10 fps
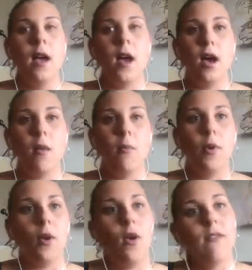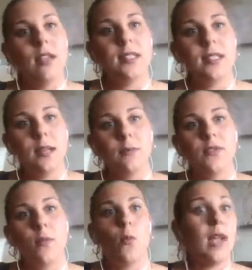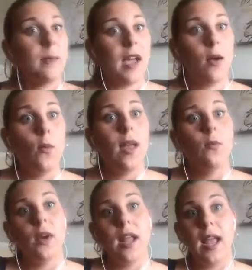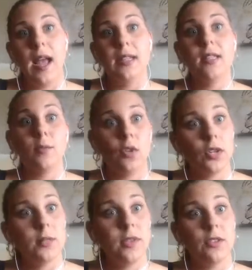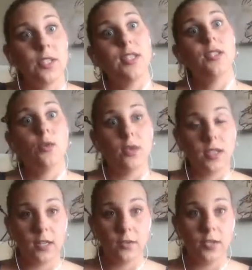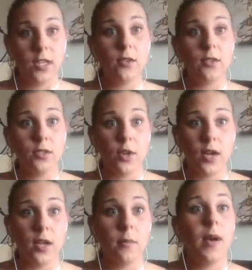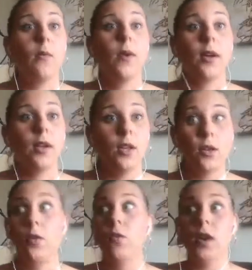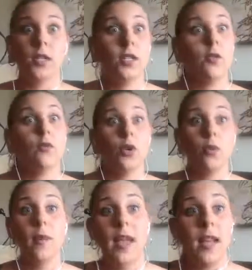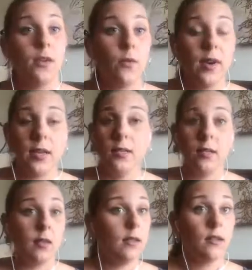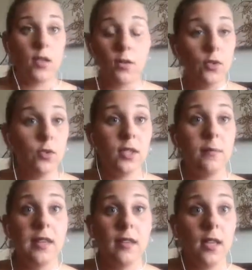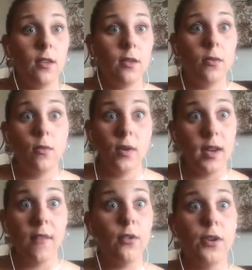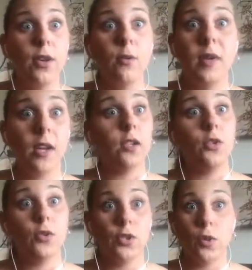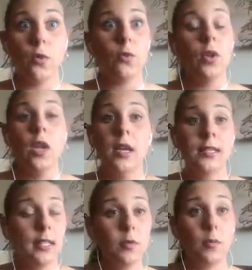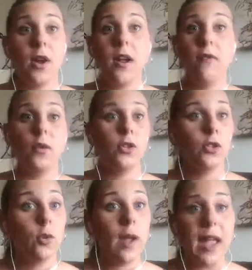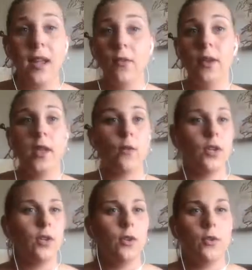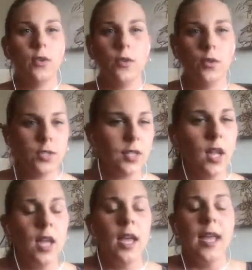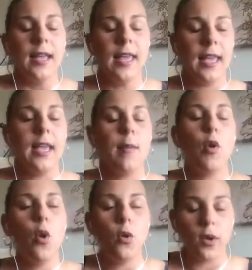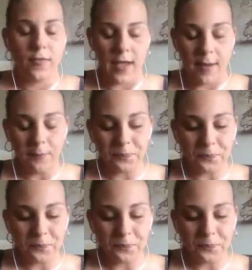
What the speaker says: But all of that stems from way back when I had similar experiences to what Dr. Siegel is talking about, where, you run into the room and you're ready to, do something that you would never do because you're so sleep deprived, or you're so angry, or you just can't keep a hold on that.